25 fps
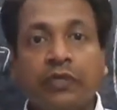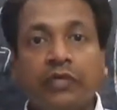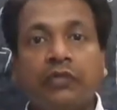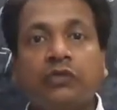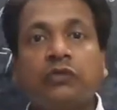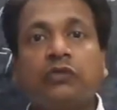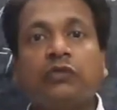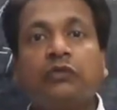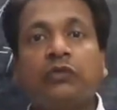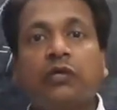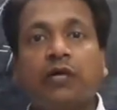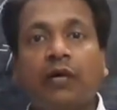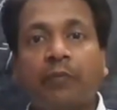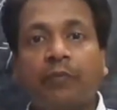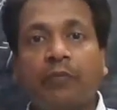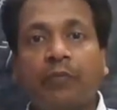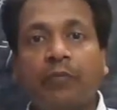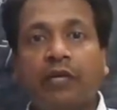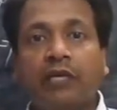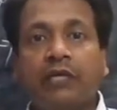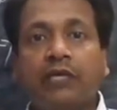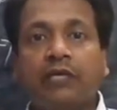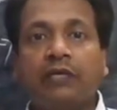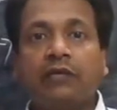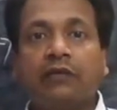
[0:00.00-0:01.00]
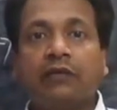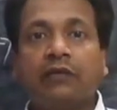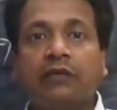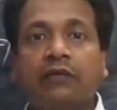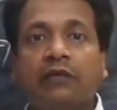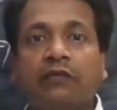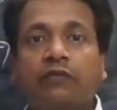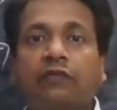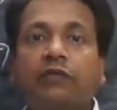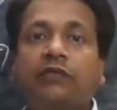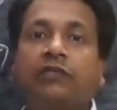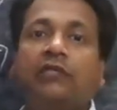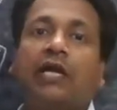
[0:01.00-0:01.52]
To complete
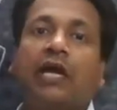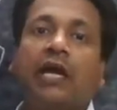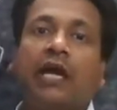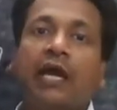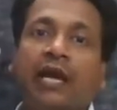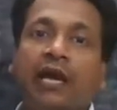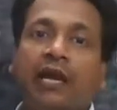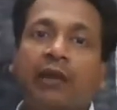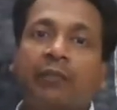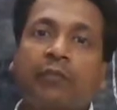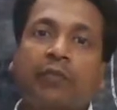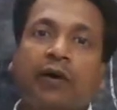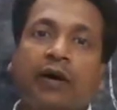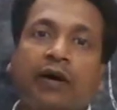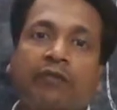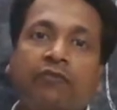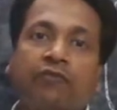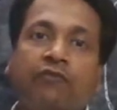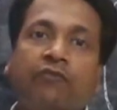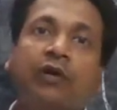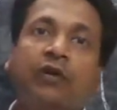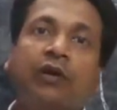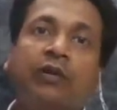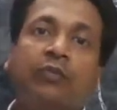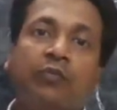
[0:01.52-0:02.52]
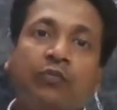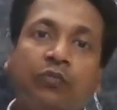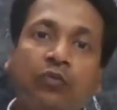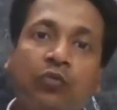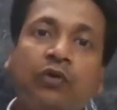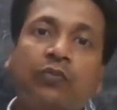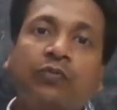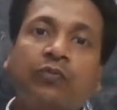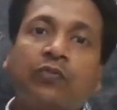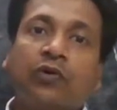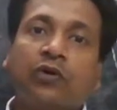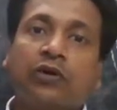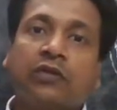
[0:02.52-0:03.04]
with the help of one
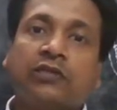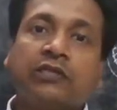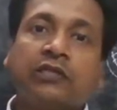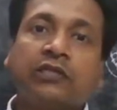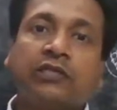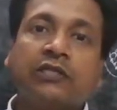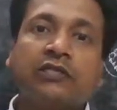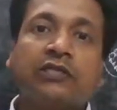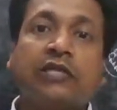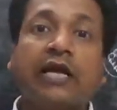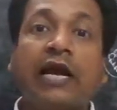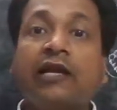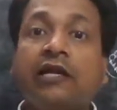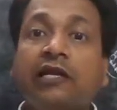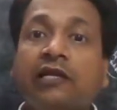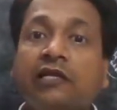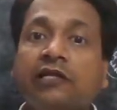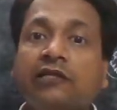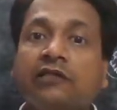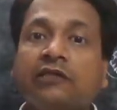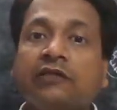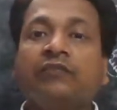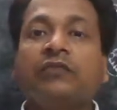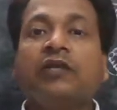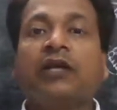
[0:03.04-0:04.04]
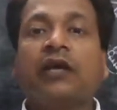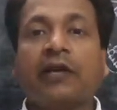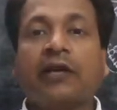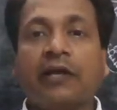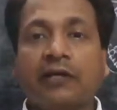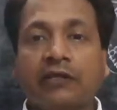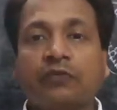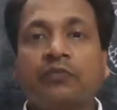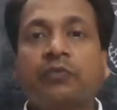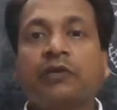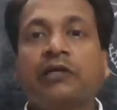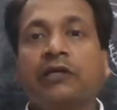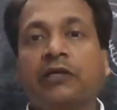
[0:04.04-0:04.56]
more process, that is
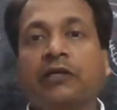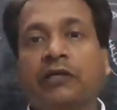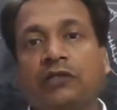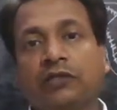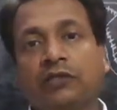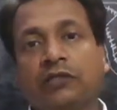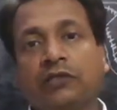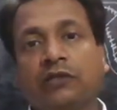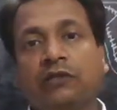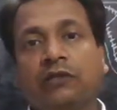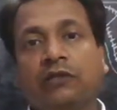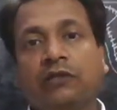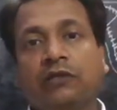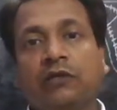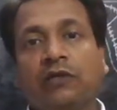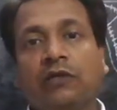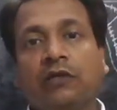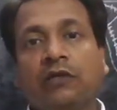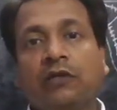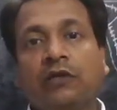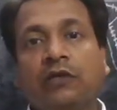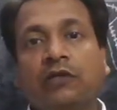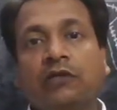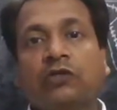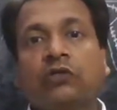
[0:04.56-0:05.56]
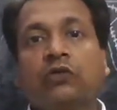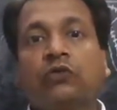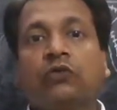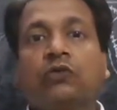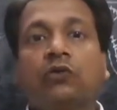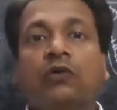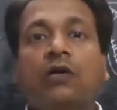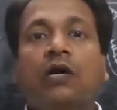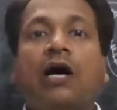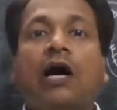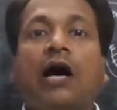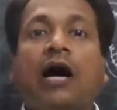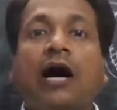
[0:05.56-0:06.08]
respiration. So
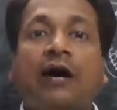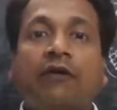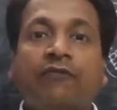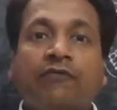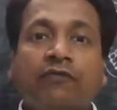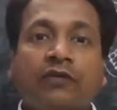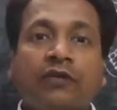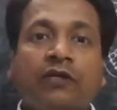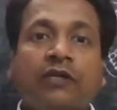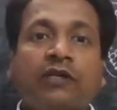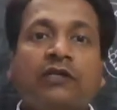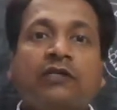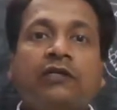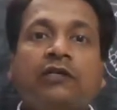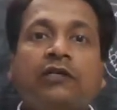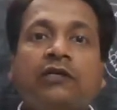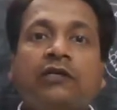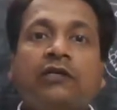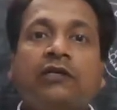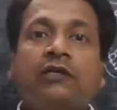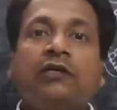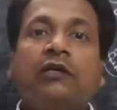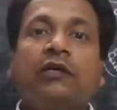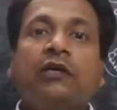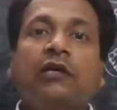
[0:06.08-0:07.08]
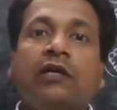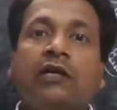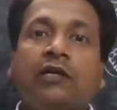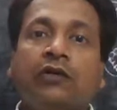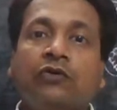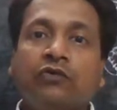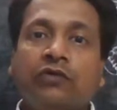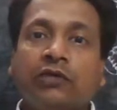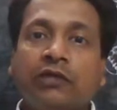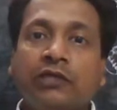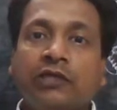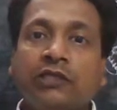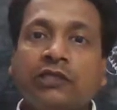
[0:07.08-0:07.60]
after the
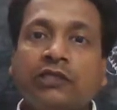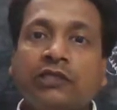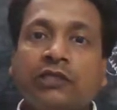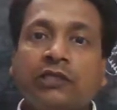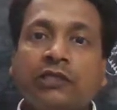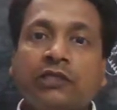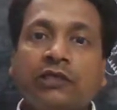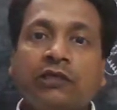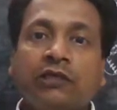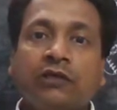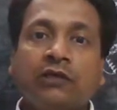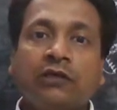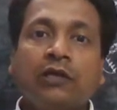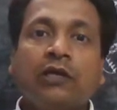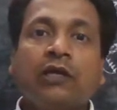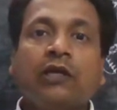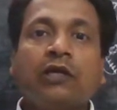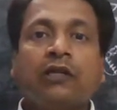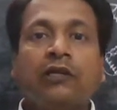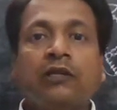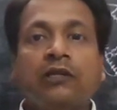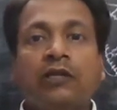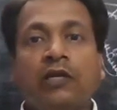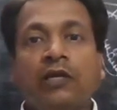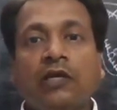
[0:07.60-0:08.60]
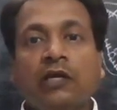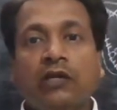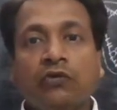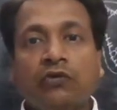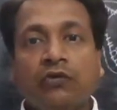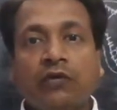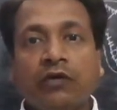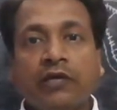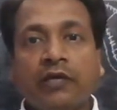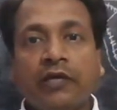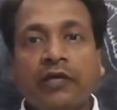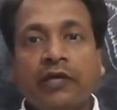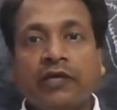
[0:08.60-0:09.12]
nutrition, the
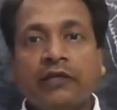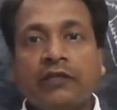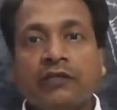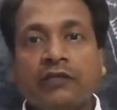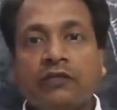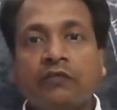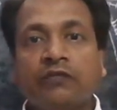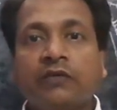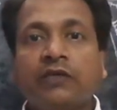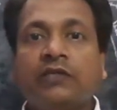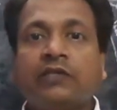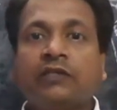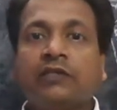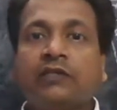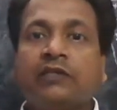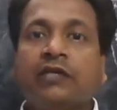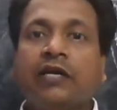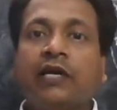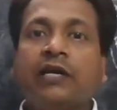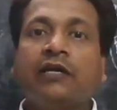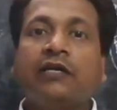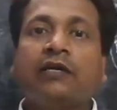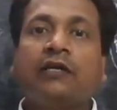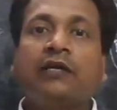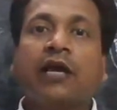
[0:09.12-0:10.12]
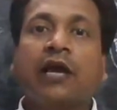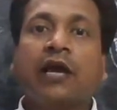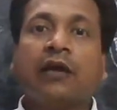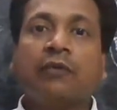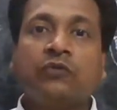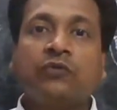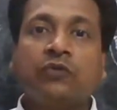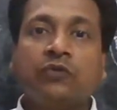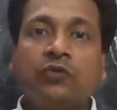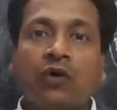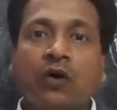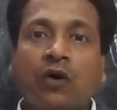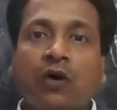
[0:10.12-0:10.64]
nutrients which get
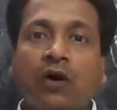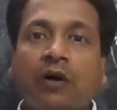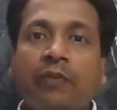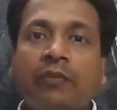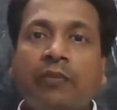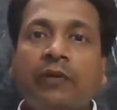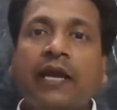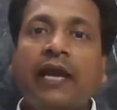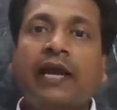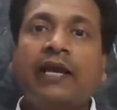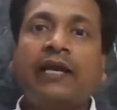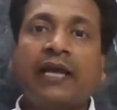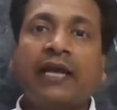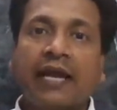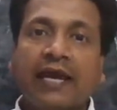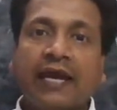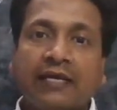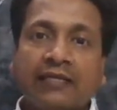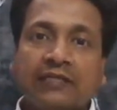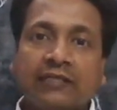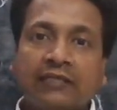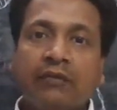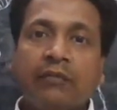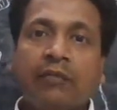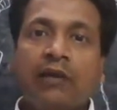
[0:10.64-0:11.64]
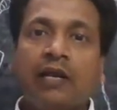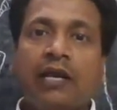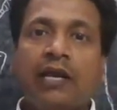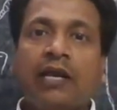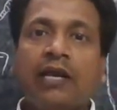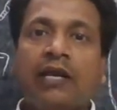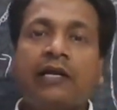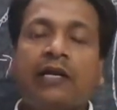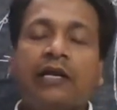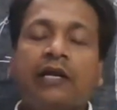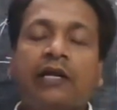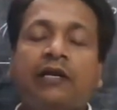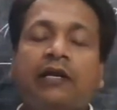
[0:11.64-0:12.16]
absorbed and
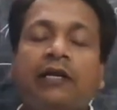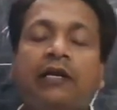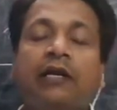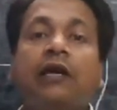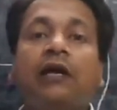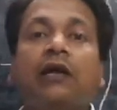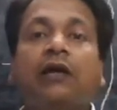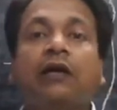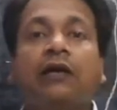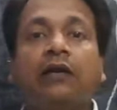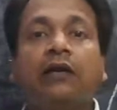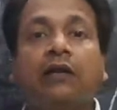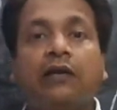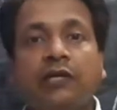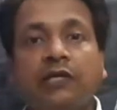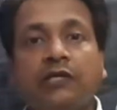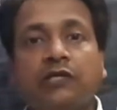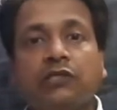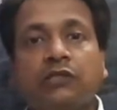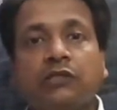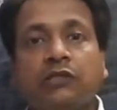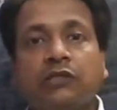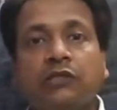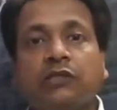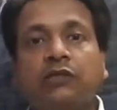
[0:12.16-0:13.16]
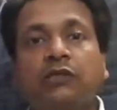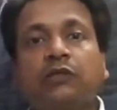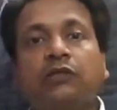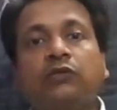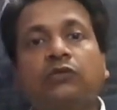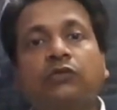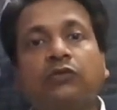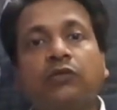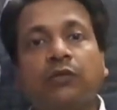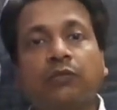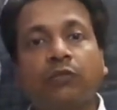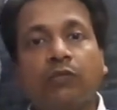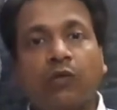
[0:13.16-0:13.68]
assimilated reached to
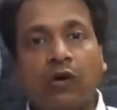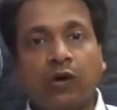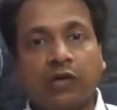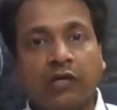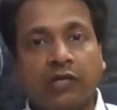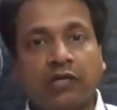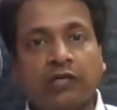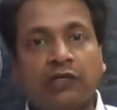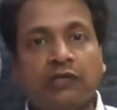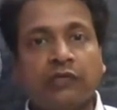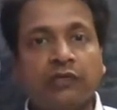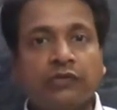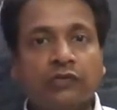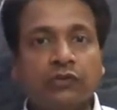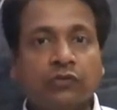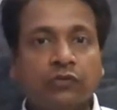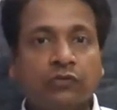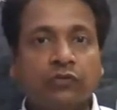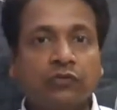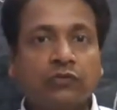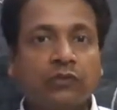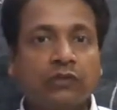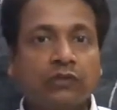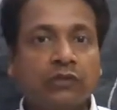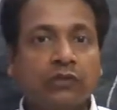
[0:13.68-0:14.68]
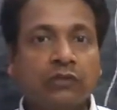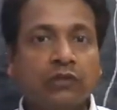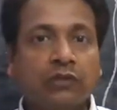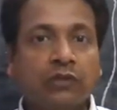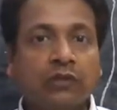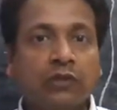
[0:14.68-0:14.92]
the body tissues,